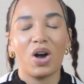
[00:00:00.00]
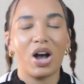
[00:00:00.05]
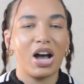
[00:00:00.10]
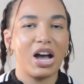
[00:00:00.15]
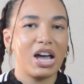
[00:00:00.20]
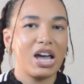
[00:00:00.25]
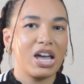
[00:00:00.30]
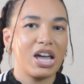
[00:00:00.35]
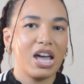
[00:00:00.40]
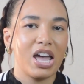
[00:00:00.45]

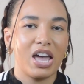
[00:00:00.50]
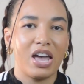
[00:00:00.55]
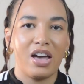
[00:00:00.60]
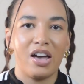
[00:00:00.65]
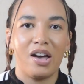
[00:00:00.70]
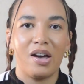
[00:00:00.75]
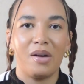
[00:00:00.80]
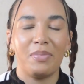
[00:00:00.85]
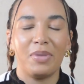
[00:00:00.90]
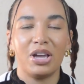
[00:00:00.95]
I
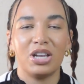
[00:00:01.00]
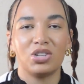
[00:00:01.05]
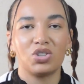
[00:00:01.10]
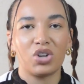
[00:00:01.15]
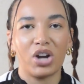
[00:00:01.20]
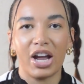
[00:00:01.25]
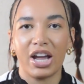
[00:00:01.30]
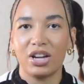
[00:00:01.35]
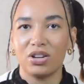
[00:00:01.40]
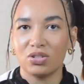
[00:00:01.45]
am a
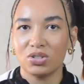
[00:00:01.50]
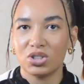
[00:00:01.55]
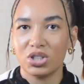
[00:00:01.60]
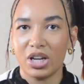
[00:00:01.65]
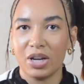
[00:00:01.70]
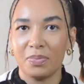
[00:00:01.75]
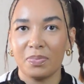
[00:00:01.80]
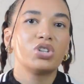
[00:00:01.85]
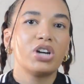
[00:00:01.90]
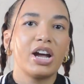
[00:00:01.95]
triangle
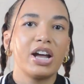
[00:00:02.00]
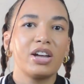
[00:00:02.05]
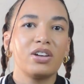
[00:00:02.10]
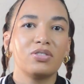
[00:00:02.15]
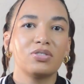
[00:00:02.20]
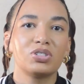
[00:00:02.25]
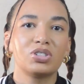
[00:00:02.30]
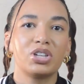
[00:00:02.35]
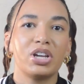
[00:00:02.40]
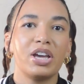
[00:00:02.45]
shape.
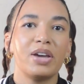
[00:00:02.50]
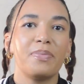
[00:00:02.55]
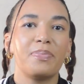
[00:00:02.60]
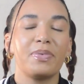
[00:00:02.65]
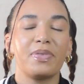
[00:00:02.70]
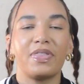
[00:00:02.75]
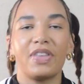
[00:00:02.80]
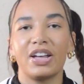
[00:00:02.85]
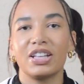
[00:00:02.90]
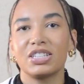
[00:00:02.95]
Triangle shape,
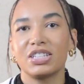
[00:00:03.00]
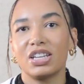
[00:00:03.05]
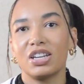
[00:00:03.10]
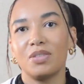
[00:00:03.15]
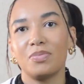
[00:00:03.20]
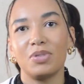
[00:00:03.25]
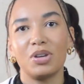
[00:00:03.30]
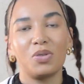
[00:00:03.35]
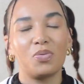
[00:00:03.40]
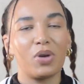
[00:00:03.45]
that's going
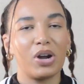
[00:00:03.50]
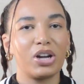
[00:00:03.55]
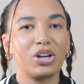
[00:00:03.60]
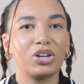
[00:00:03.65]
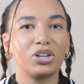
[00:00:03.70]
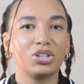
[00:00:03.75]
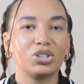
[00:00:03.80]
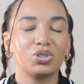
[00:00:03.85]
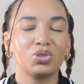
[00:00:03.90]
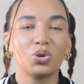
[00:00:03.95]
to be where
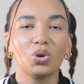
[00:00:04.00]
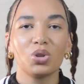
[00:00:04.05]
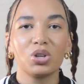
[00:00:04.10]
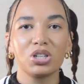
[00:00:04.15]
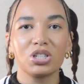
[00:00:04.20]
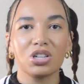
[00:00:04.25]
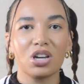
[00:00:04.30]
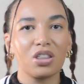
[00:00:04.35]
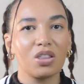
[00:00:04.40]
your shoulders are